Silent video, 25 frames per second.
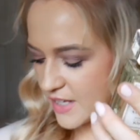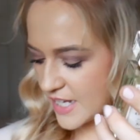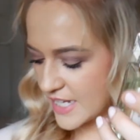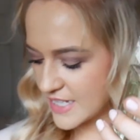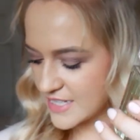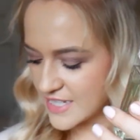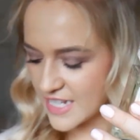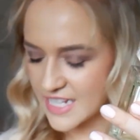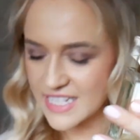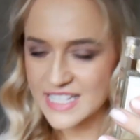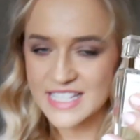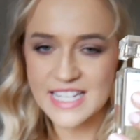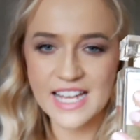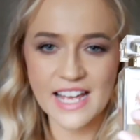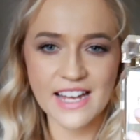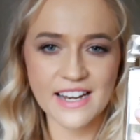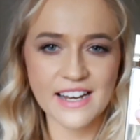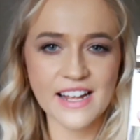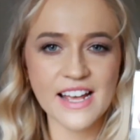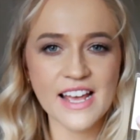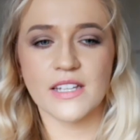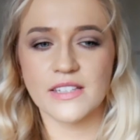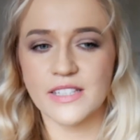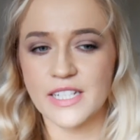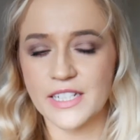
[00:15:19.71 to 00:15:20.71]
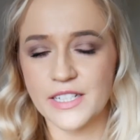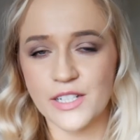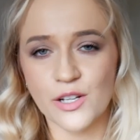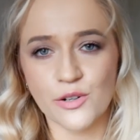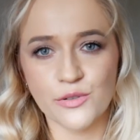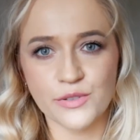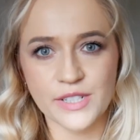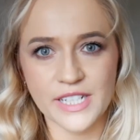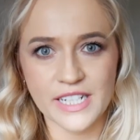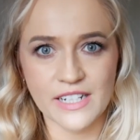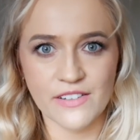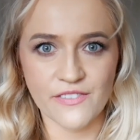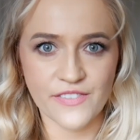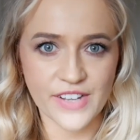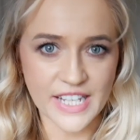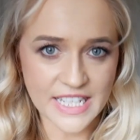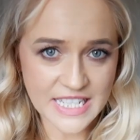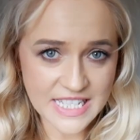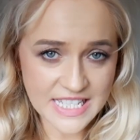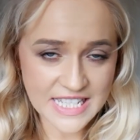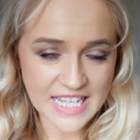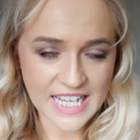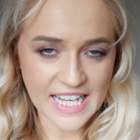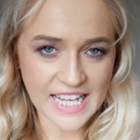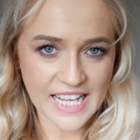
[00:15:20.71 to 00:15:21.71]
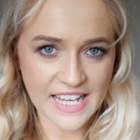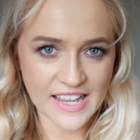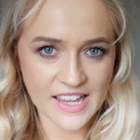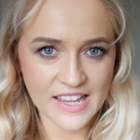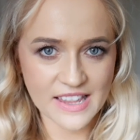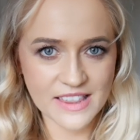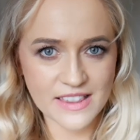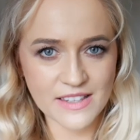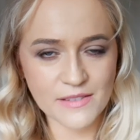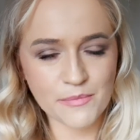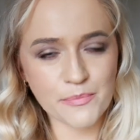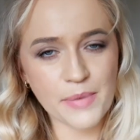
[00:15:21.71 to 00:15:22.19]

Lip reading: As I said, they don't invest in